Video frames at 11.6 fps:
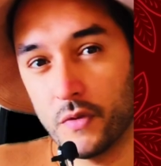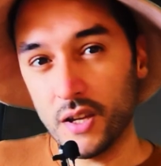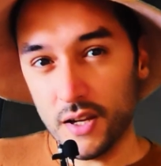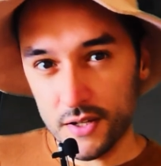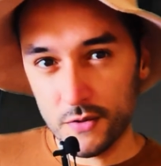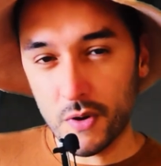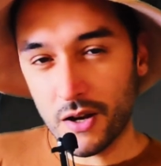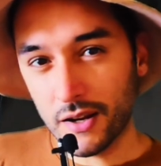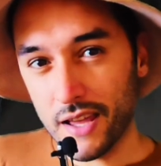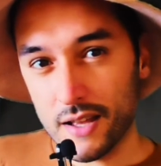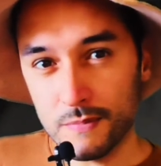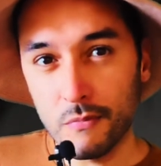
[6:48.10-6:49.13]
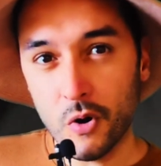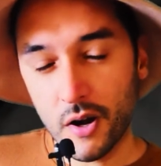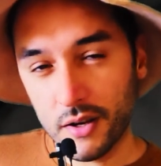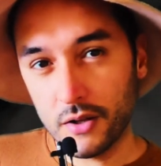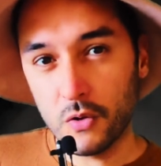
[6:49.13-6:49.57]
Here's where you get
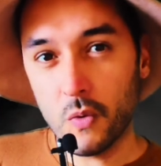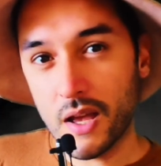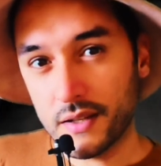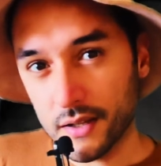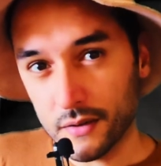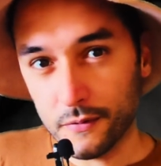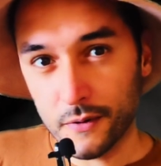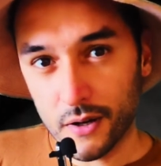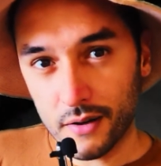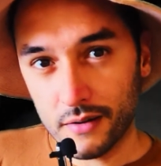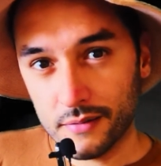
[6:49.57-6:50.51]
more than you asked for.